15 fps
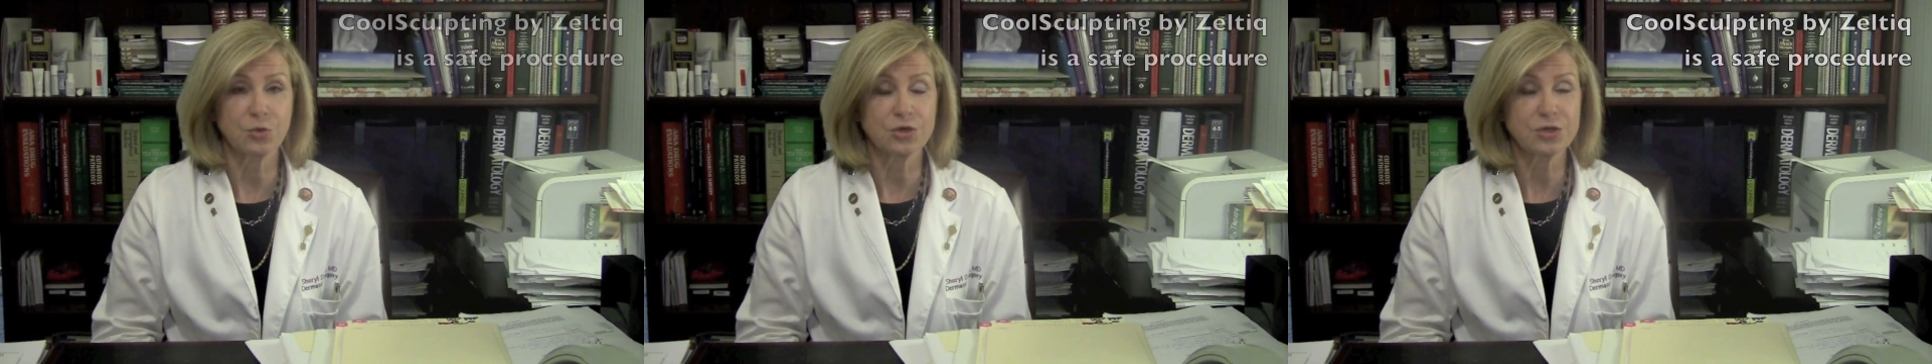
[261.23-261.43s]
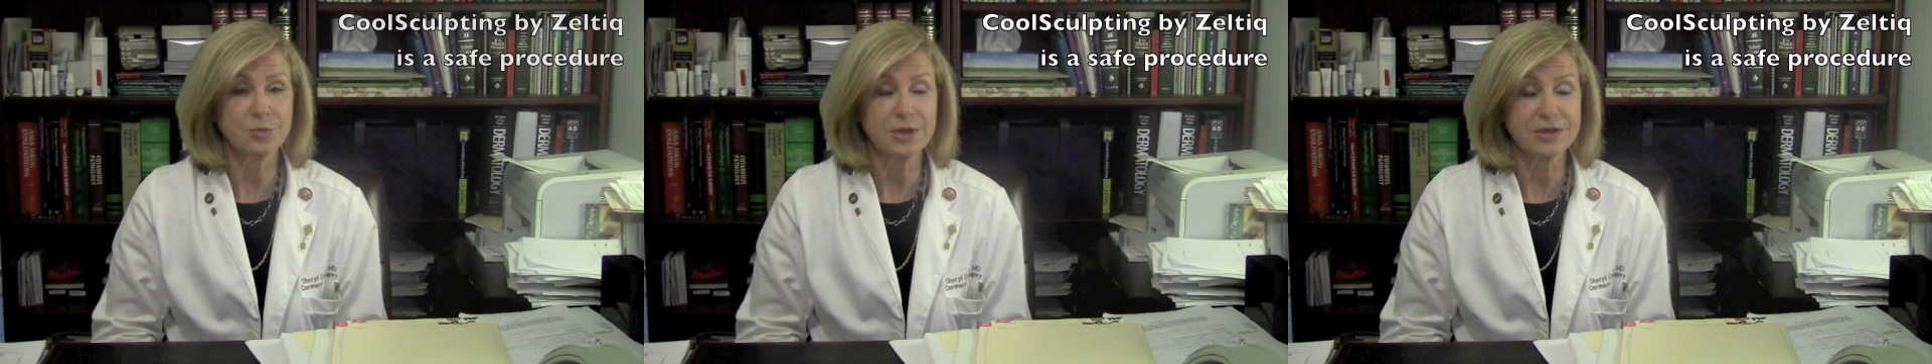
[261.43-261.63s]

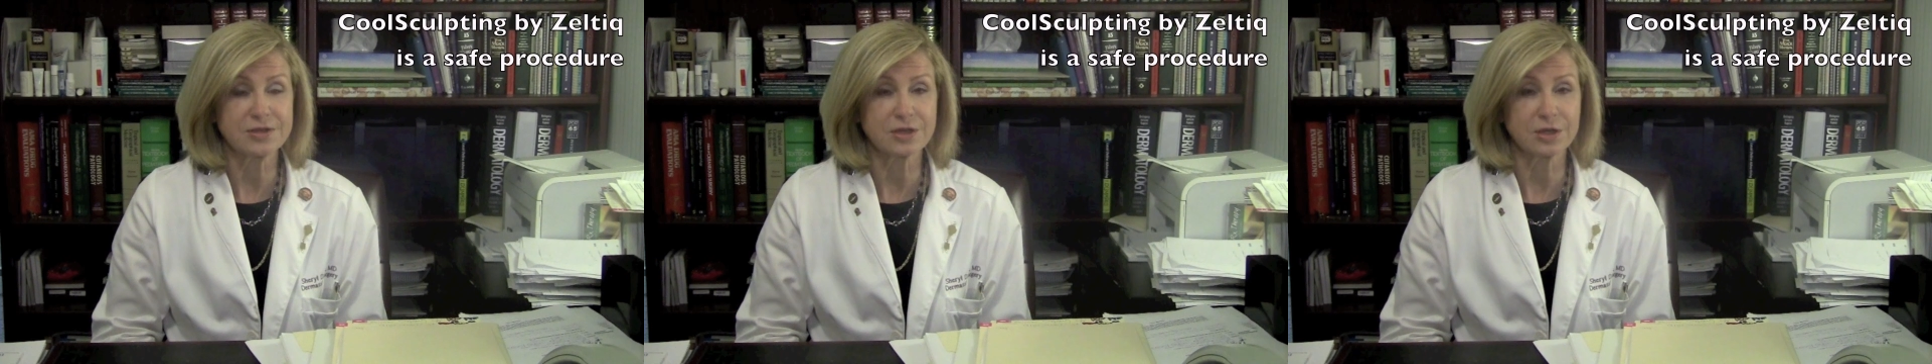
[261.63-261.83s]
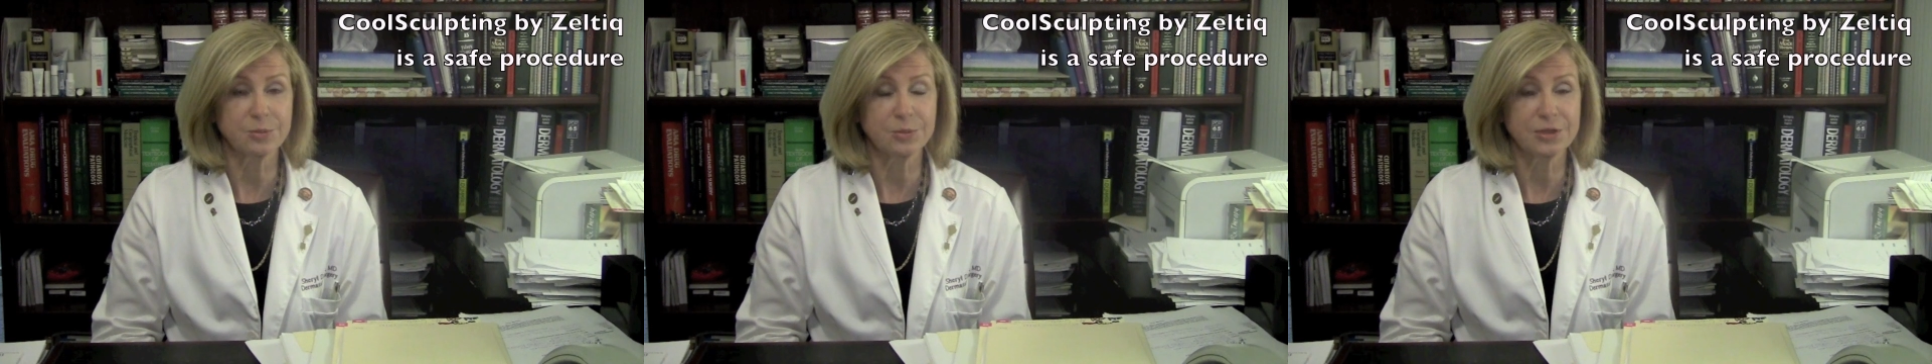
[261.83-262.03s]
which
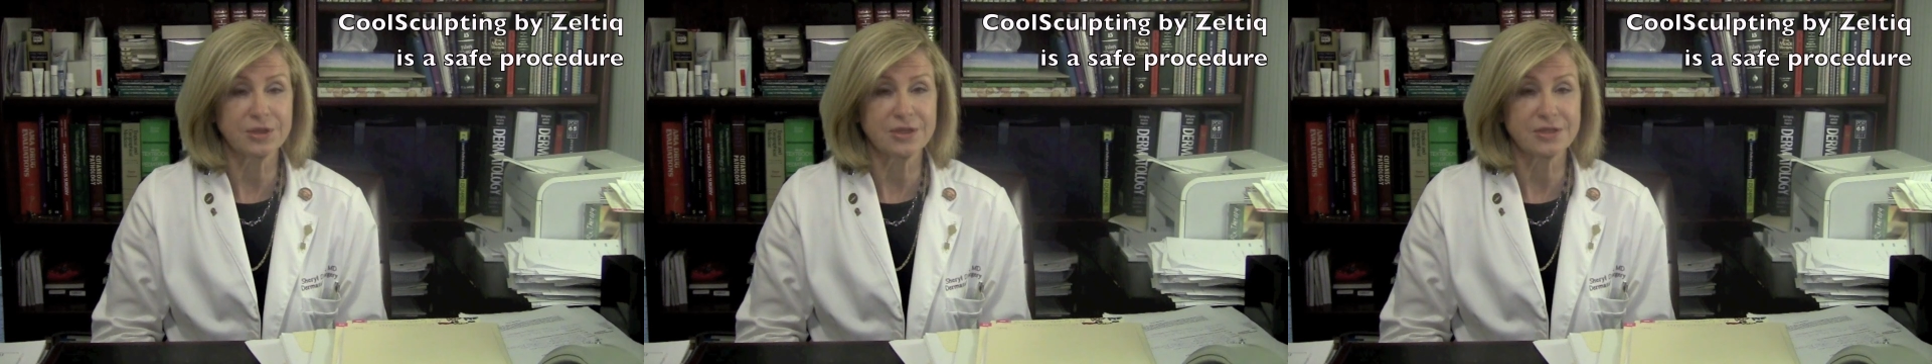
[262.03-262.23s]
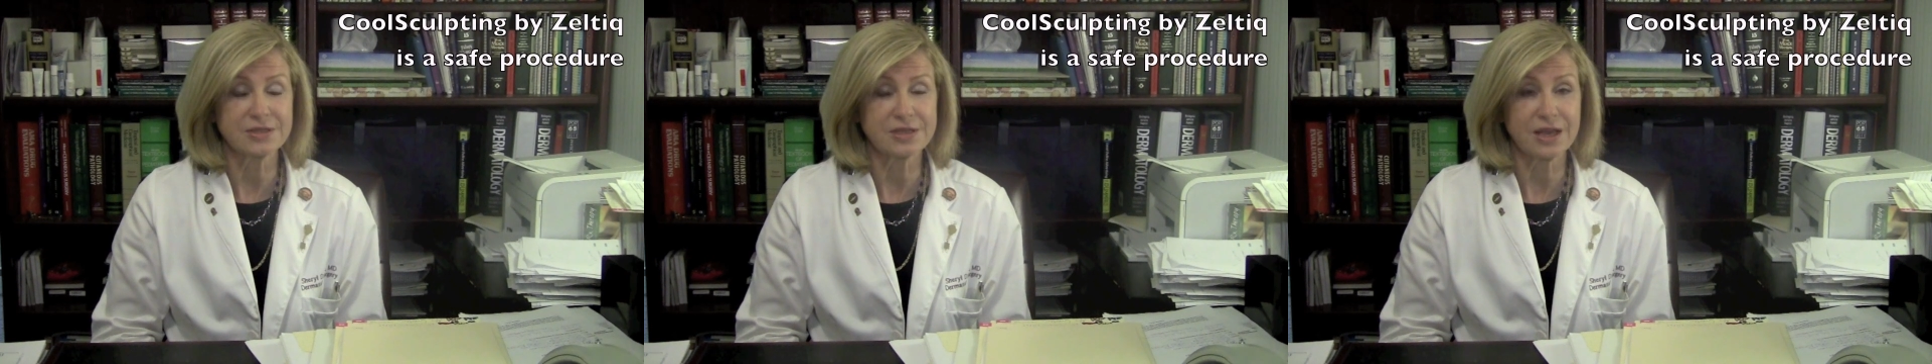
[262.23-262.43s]
makes it
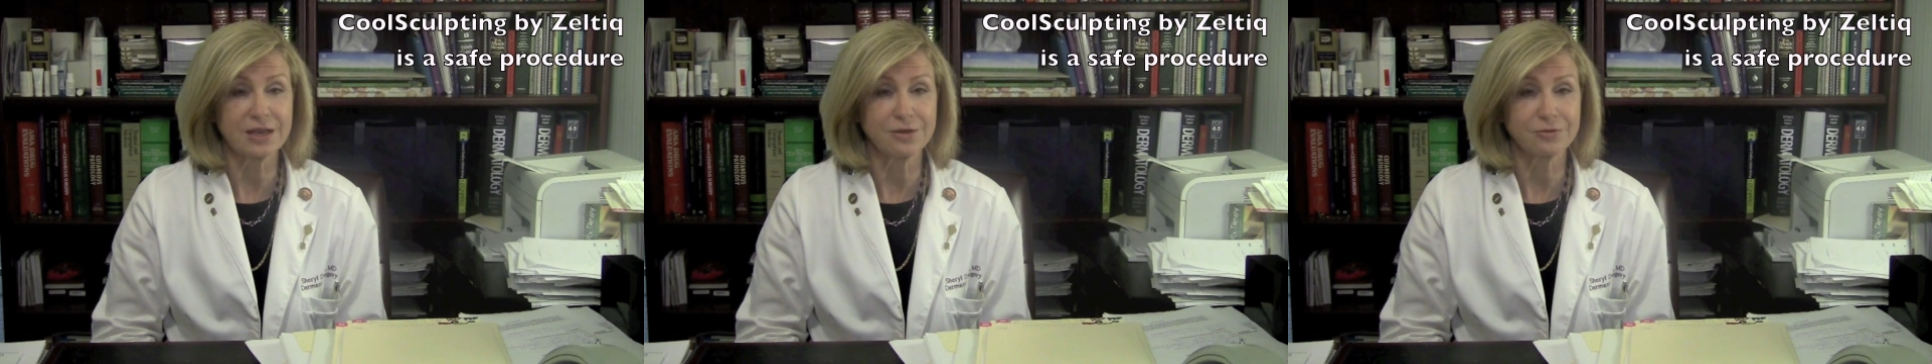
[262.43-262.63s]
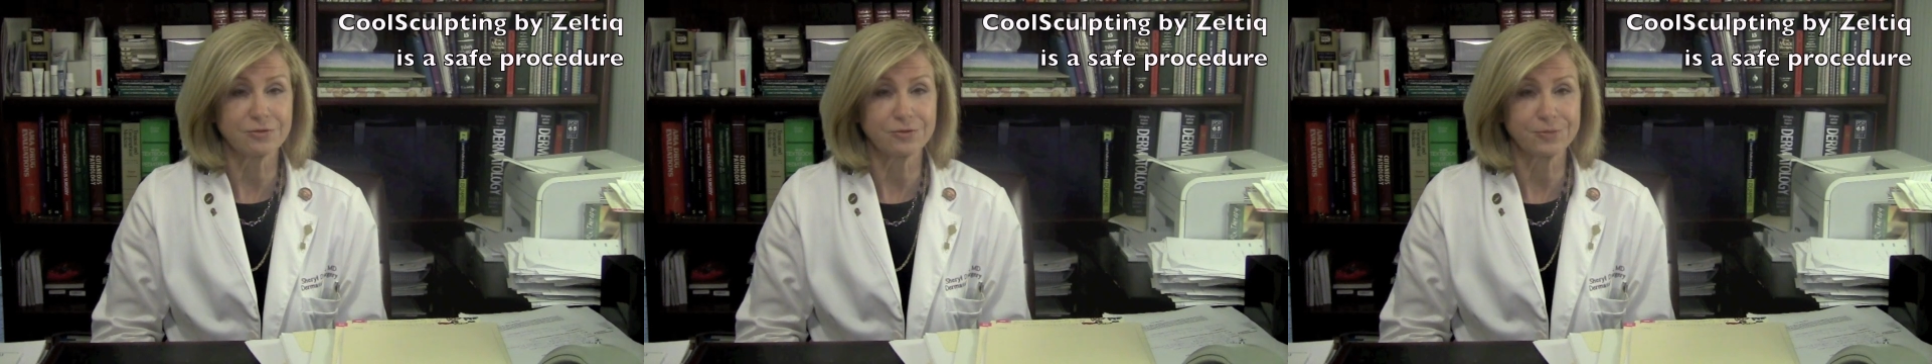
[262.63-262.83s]
completely
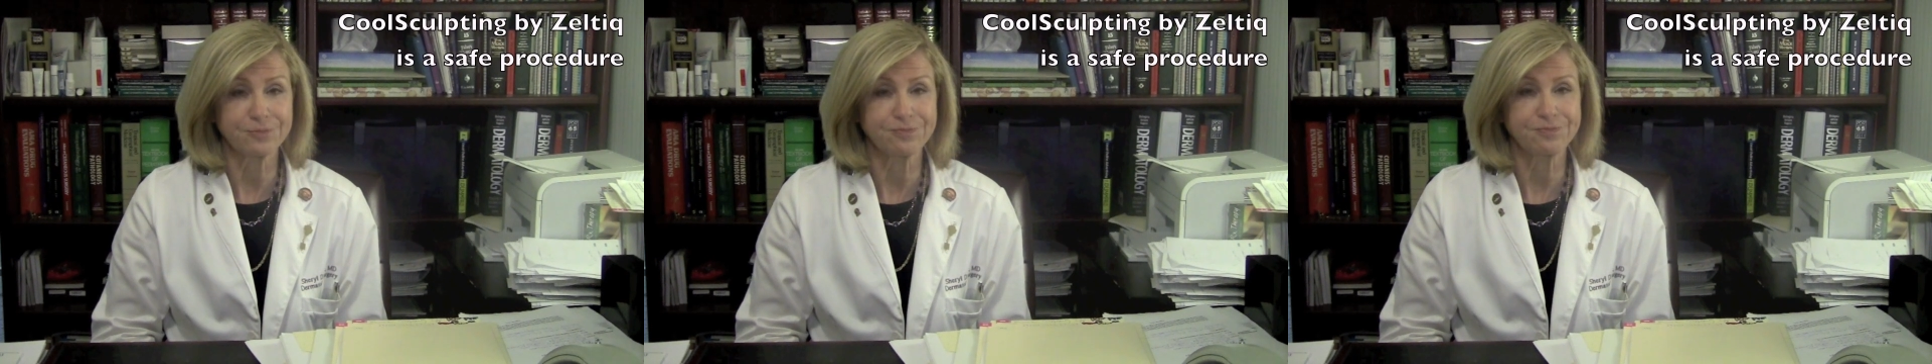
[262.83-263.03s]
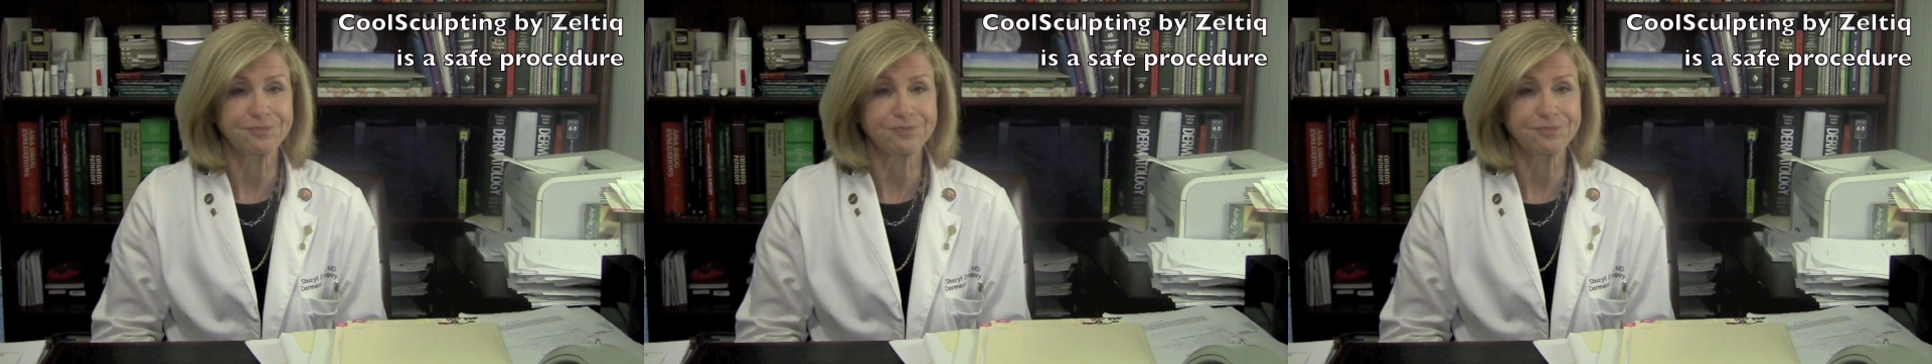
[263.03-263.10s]
safe